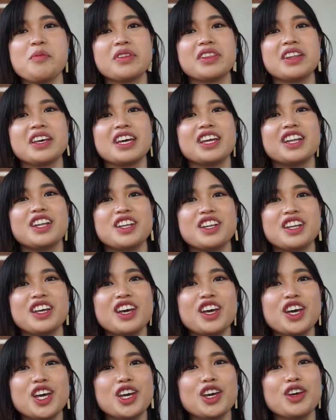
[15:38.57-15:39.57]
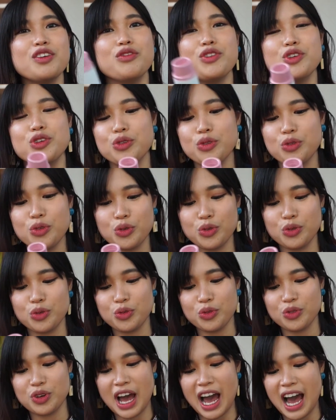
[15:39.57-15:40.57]
But then if
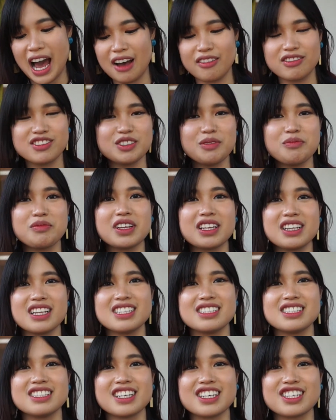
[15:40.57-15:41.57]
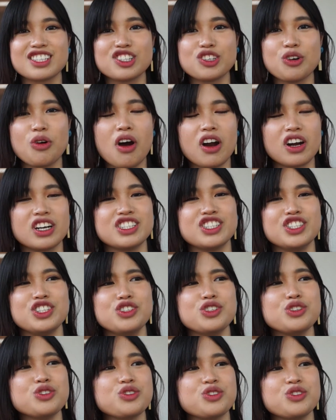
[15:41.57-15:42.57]
you have something that's like so hard to
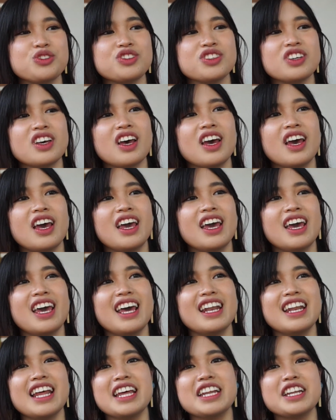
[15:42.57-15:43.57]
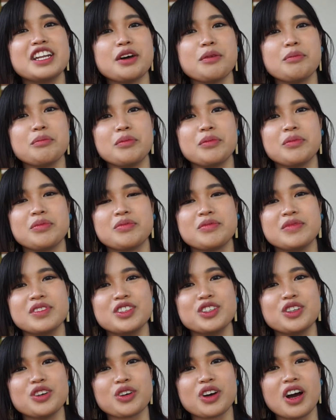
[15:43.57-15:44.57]
use and ended up,
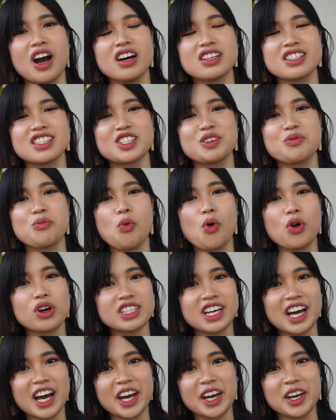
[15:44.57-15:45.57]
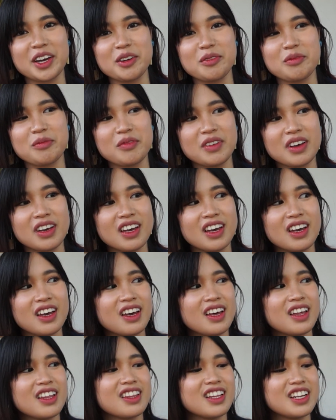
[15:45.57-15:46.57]
you know, costing more time
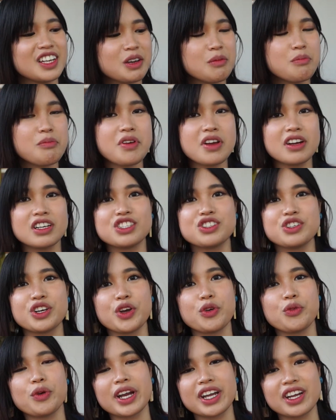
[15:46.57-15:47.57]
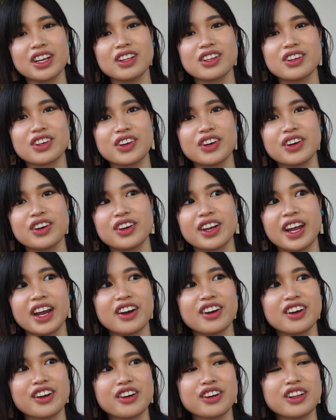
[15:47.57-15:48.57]
than compared to a regular
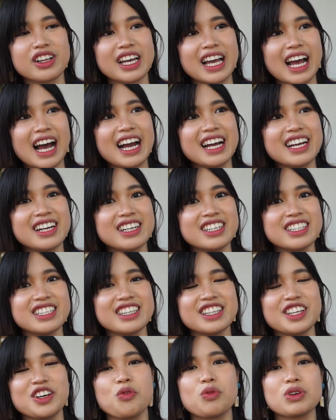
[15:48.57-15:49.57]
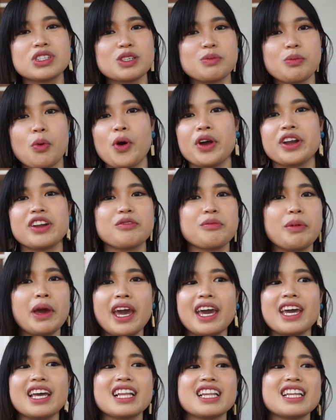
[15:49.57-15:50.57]
hair curling iron, then what's the point of
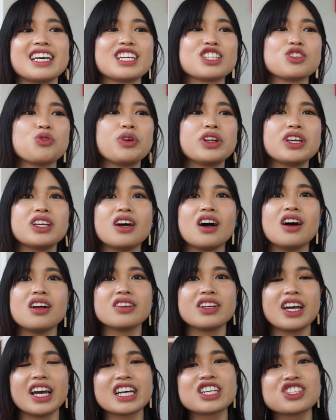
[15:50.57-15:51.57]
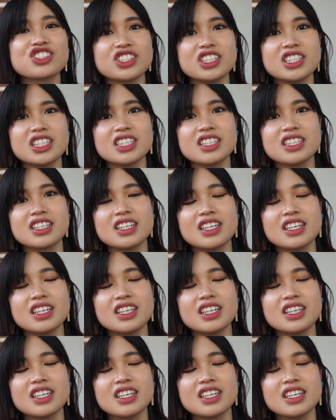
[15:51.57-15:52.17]
paying like $20 extra